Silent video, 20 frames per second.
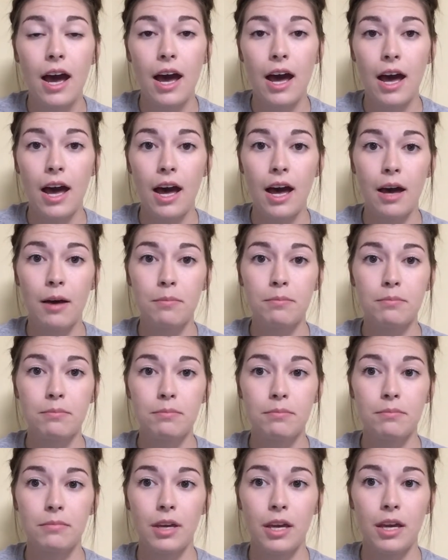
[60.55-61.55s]
and
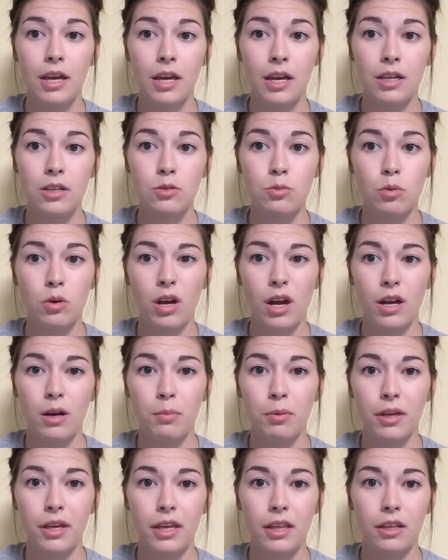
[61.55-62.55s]
we'll kind
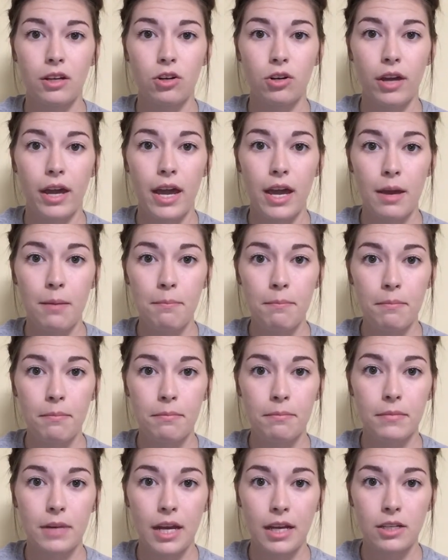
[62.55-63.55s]
of play a little game
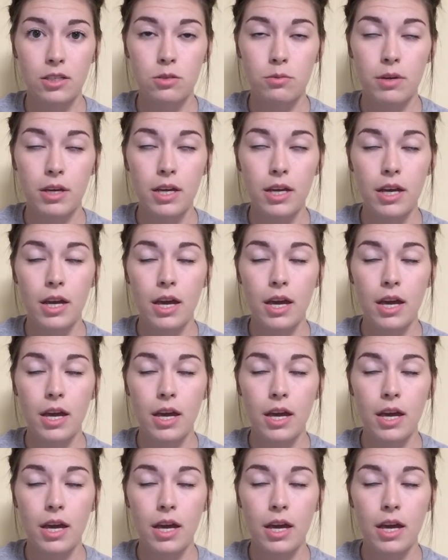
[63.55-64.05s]
next week.